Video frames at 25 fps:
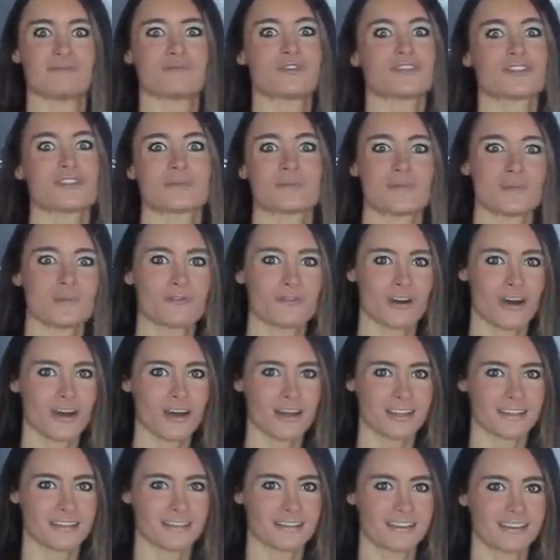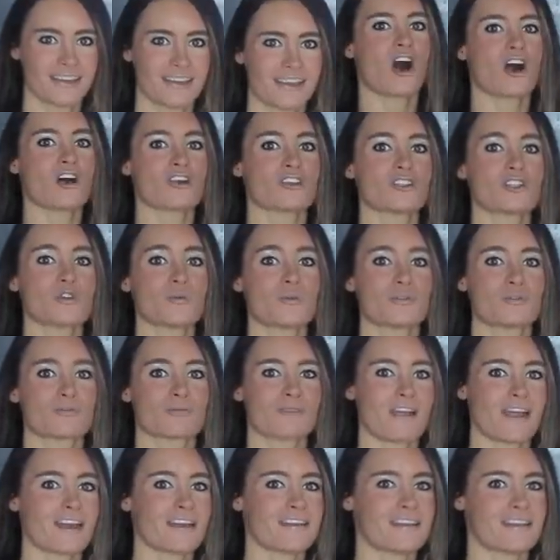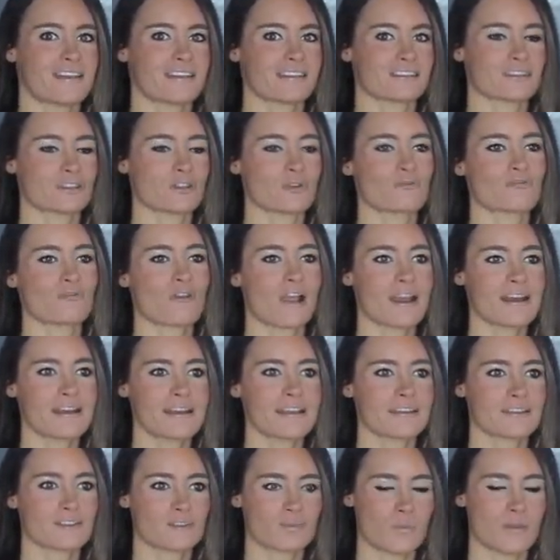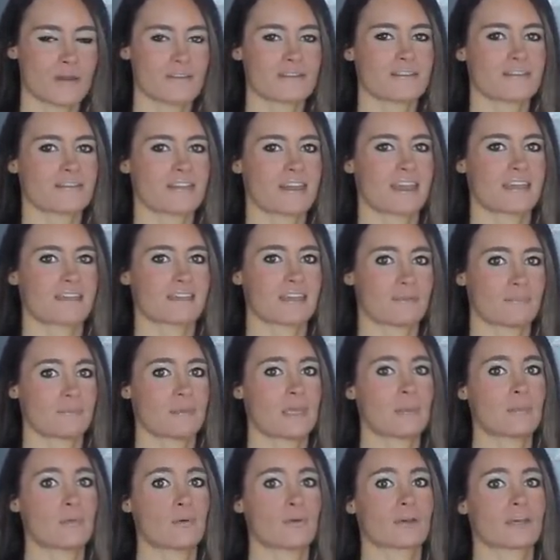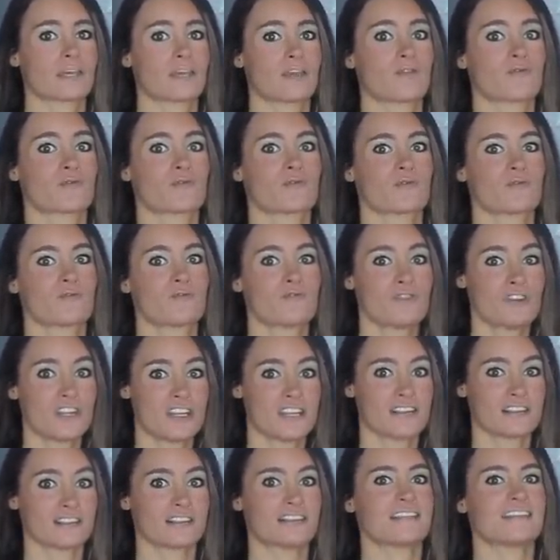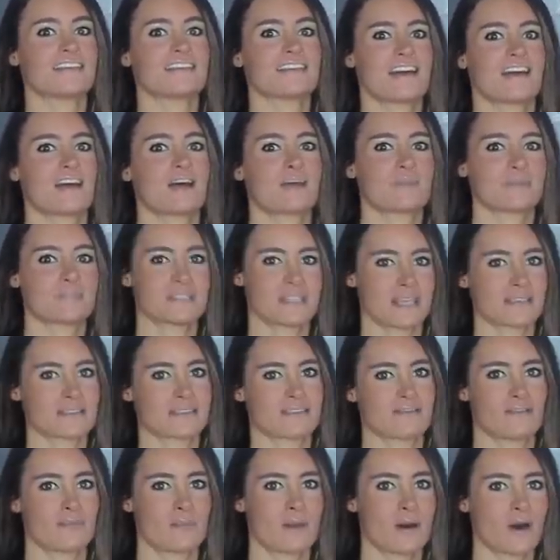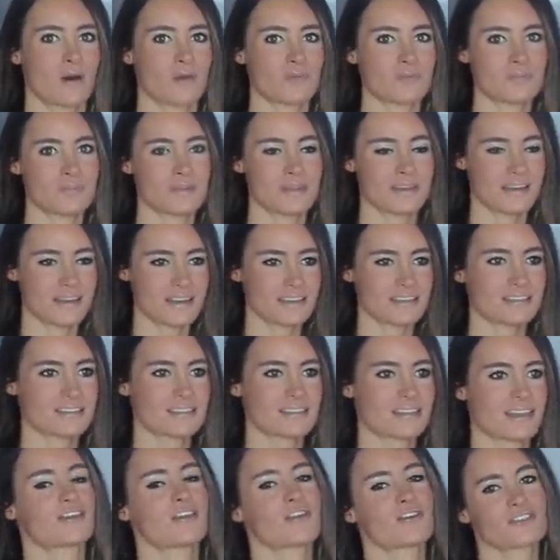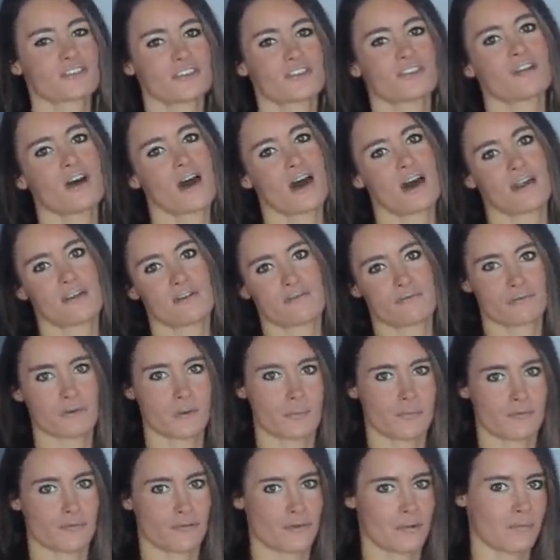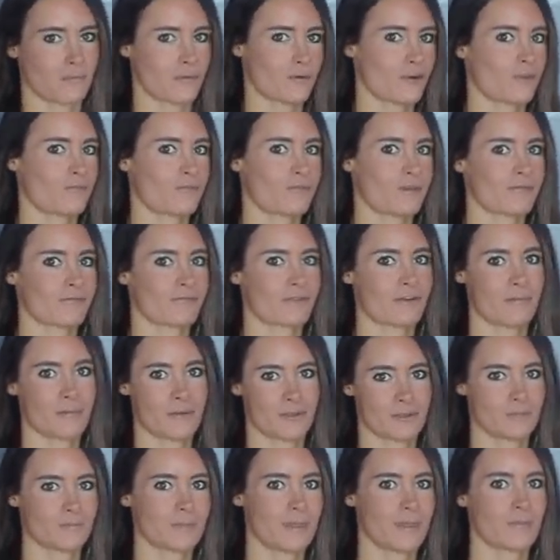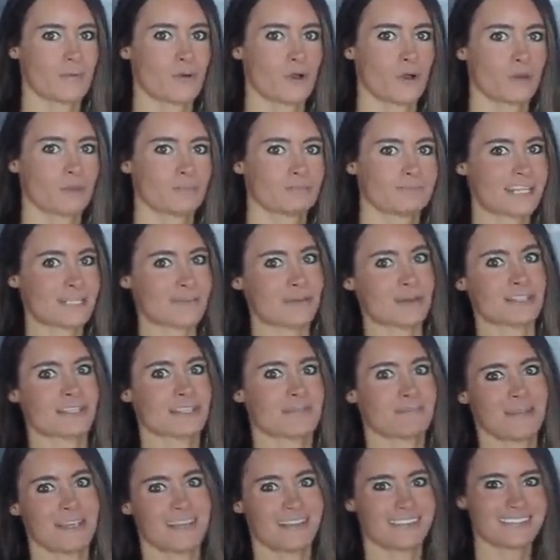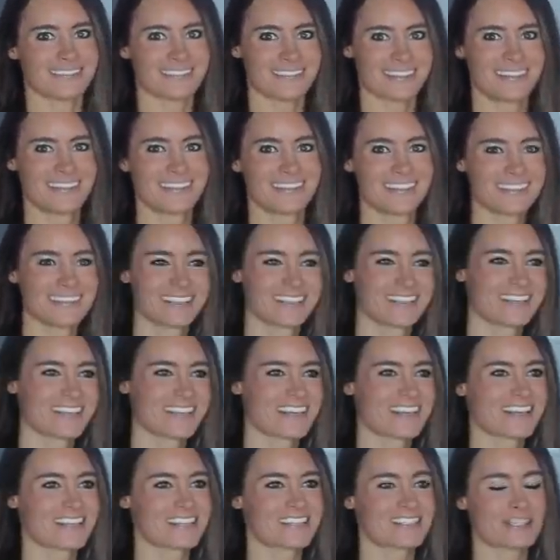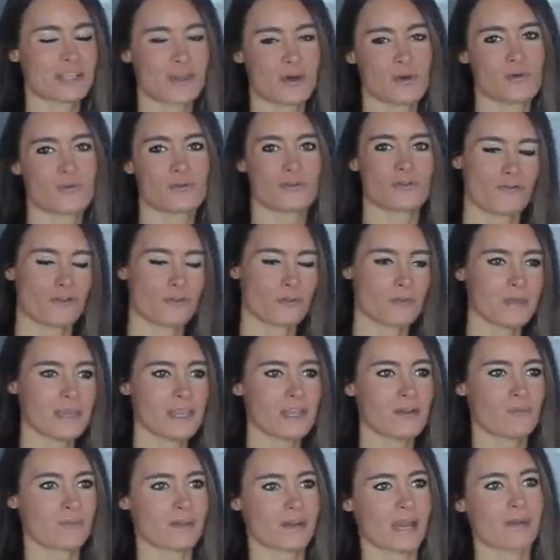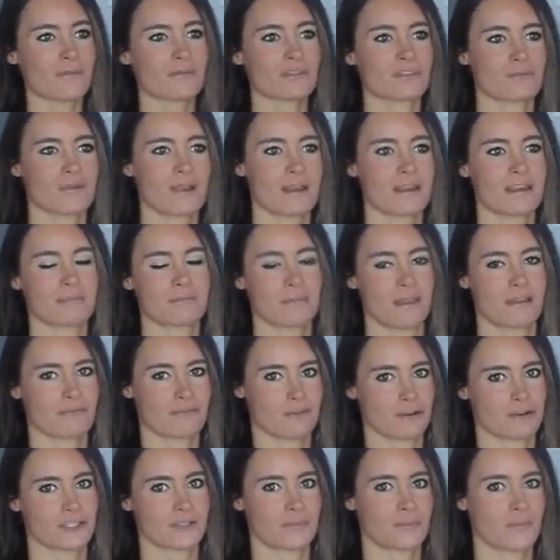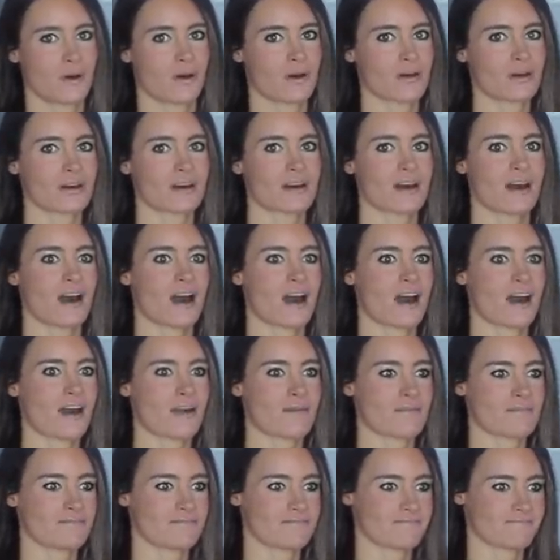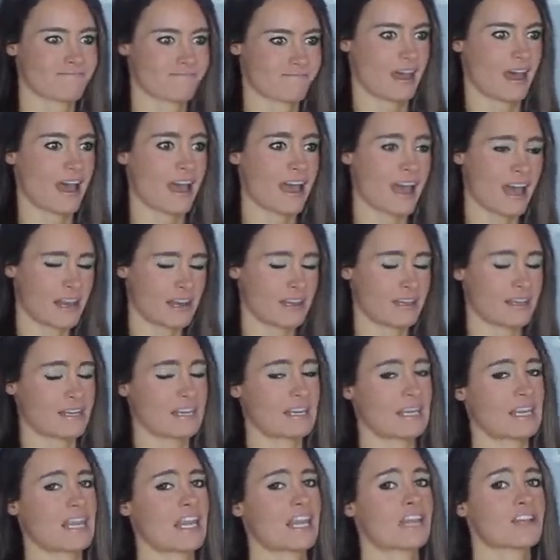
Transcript: just move on. Also with writing. So writing is one thing that people can really get obsessive about, because there's a lot of room for improvement for most people, especially me. So for me, when I was writing my first book, Um, I had an